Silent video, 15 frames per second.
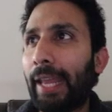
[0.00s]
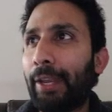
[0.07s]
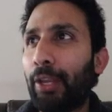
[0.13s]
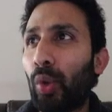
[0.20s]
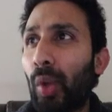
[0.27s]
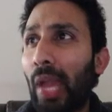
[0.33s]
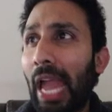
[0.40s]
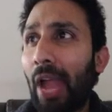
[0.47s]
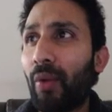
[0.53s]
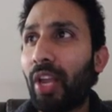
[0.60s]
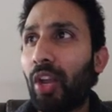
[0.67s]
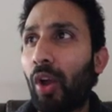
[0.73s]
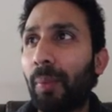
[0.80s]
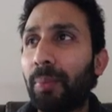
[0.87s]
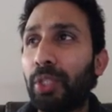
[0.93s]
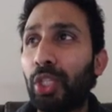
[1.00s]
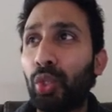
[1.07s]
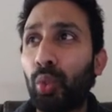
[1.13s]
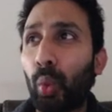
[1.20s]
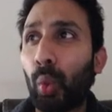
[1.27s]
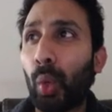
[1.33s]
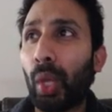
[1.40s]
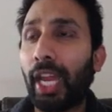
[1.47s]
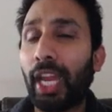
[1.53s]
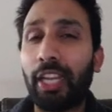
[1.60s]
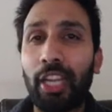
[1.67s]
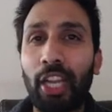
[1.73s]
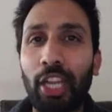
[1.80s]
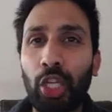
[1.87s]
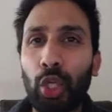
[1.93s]
and you have an option to
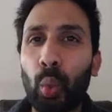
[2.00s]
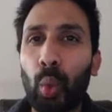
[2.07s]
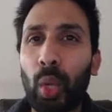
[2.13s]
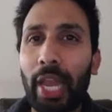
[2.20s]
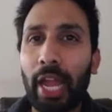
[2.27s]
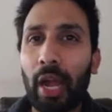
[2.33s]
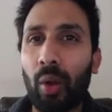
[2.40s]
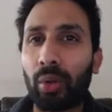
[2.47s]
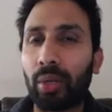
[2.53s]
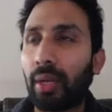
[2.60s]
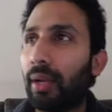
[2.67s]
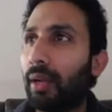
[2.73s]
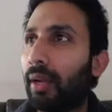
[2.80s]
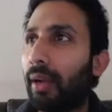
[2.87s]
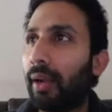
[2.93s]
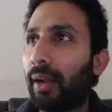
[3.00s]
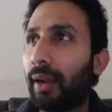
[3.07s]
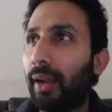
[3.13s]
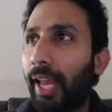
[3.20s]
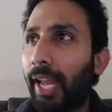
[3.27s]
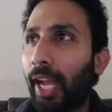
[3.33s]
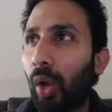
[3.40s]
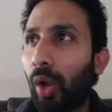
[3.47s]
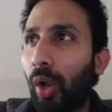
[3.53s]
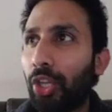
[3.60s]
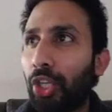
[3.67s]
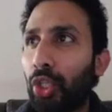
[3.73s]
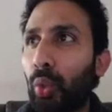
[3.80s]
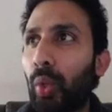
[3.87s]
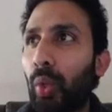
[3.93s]
create a new layout. Click
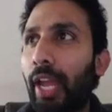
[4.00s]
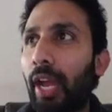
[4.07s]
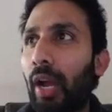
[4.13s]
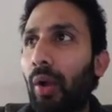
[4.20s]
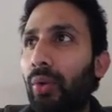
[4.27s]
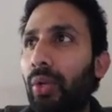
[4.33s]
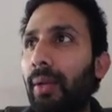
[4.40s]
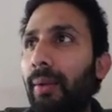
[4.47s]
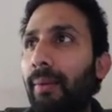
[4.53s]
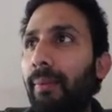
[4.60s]
on new layout,